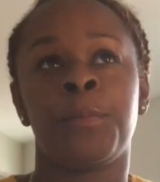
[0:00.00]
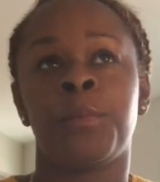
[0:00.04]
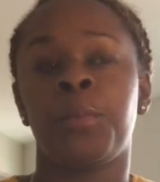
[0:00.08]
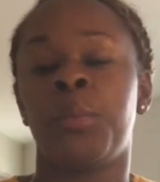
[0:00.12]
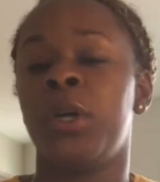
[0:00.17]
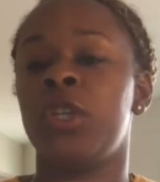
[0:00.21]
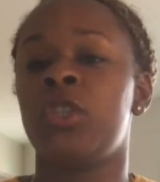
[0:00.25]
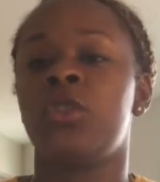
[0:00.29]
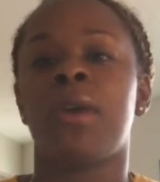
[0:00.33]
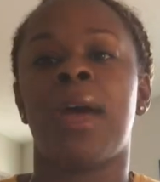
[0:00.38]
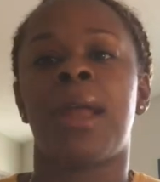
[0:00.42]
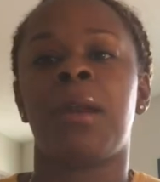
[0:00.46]

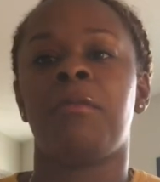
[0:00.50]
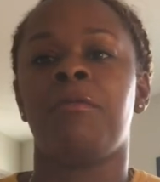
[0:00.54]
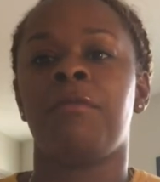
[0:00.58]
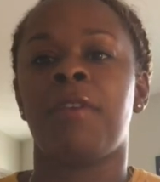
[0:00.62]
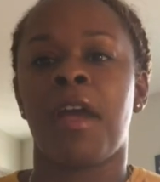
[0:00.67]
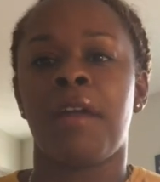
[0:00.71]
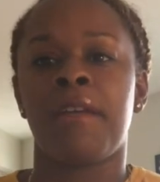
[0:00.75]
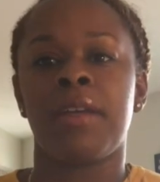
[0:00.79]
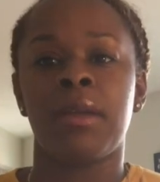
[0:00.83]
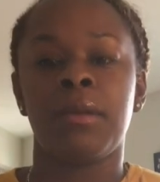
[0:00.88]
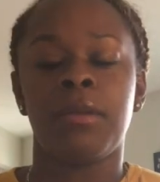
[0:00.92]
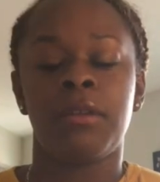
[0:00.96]
puts you at a
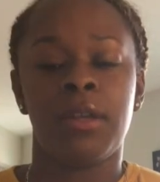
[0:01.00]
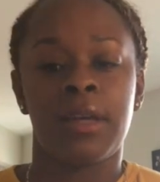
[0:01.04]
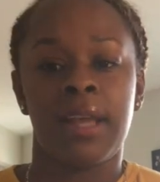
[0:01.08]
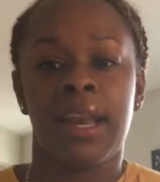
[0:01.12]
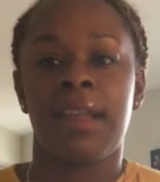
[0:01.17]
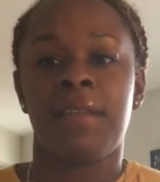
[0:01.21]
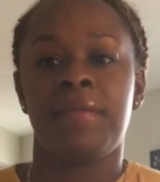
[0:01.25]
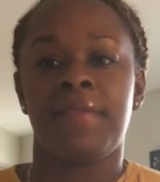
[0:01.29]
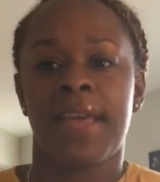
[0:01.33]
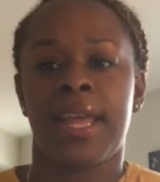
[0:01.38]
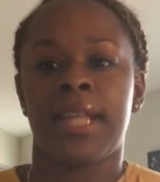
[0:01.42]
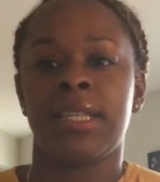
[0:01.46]
very good
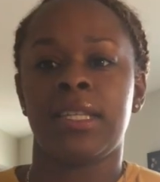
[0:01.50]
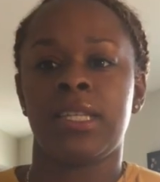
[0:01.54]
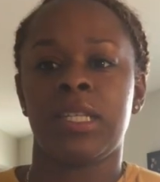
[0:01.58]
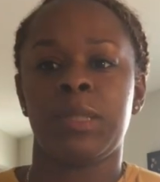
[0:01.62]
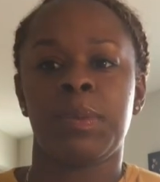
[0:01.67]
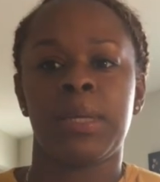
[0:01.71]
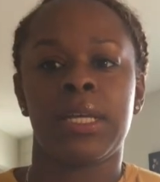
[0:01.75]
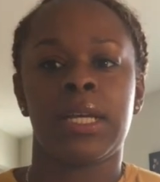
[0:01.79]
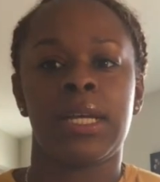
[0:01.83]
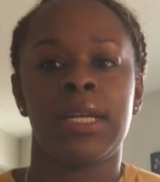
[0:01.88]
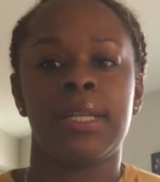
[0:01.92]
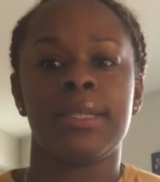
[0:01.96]
advantage,
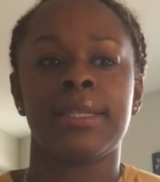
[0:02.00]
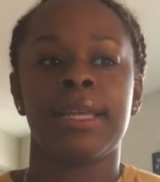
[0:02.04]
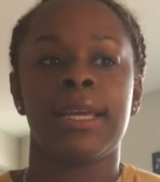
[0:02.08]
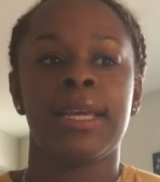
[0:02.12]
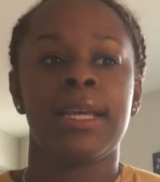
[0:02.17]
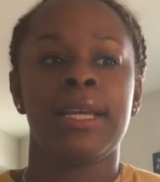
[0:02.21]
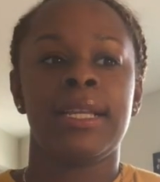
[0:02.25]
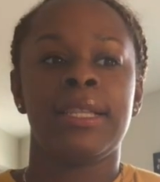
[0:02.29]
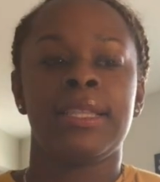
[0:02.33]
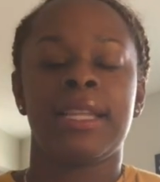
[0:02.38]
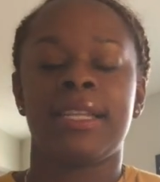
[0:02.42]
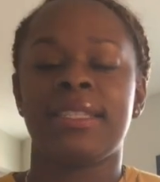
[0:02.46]
because
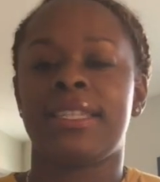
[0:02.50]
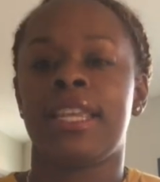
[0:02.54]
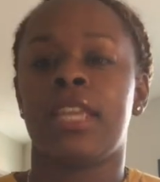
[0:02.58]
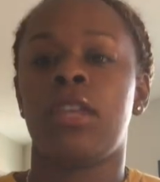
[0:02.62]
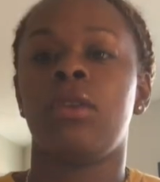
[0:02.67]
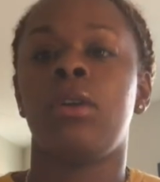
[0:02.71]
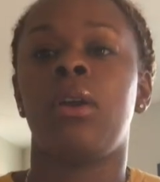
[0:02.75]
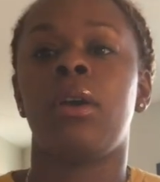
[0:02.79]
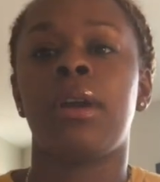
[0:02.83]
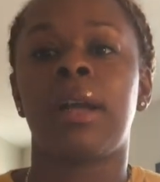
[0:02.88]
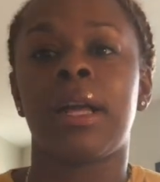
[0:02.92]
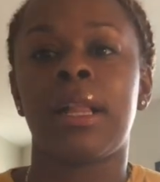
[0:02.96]
let's say
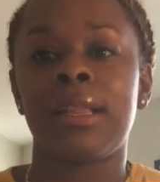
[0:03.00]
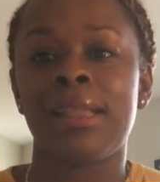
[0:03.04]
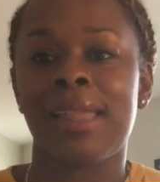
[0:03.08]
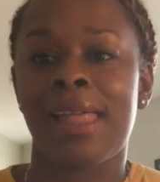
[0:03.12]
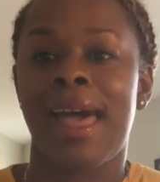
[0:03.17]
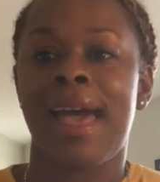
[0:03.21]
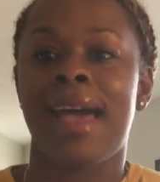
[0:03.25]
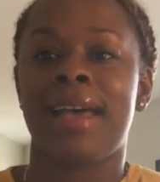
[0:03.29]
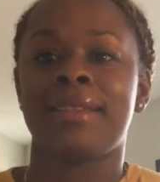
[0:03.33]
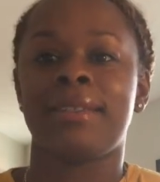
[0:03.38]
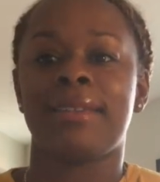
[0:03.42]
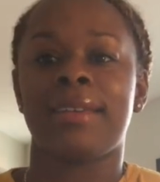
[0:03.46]
you go to
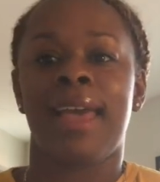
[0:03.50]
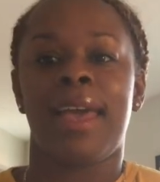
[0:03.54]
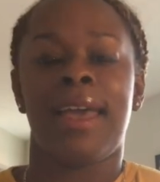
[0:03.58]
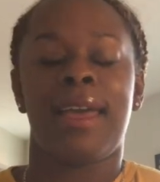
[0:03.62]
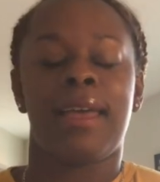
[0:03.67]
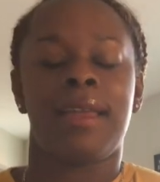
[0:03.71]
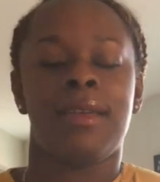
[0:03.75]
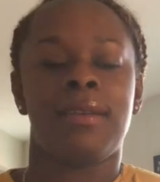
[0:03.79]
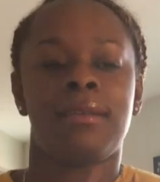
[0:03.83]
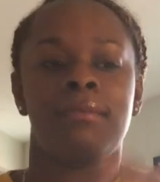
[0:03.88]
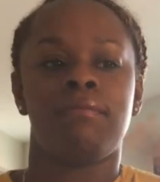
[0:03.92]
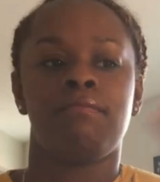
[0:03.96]
class
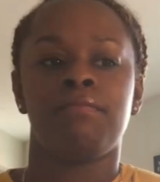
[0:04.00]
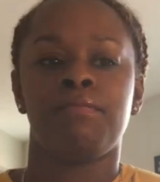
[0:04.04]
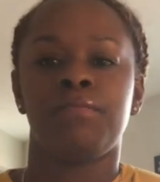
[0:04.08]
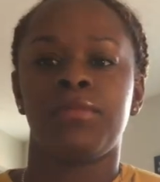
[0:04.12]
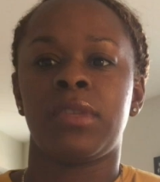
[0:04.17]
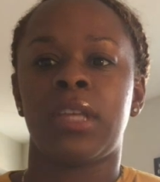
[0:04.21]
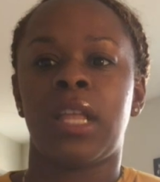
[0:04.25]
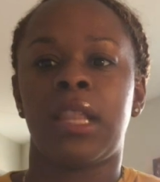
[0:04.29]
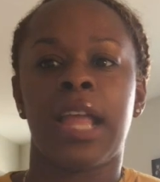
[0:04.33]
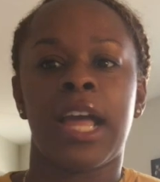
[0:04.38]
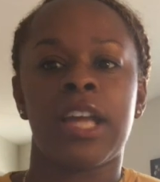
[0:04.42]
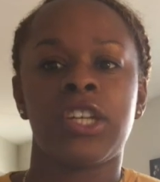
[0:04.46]
and
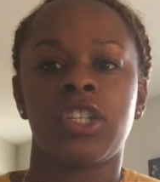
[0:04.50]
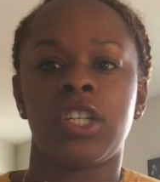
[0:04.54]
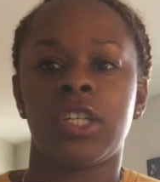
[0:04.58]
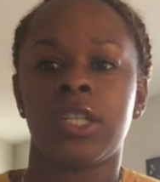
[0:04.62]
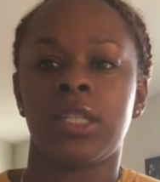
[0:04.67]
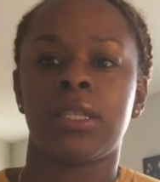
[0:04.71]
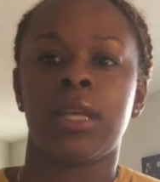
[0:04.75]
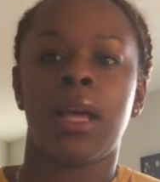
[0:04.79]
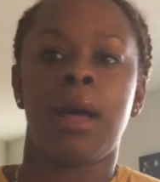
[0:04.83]
the lecture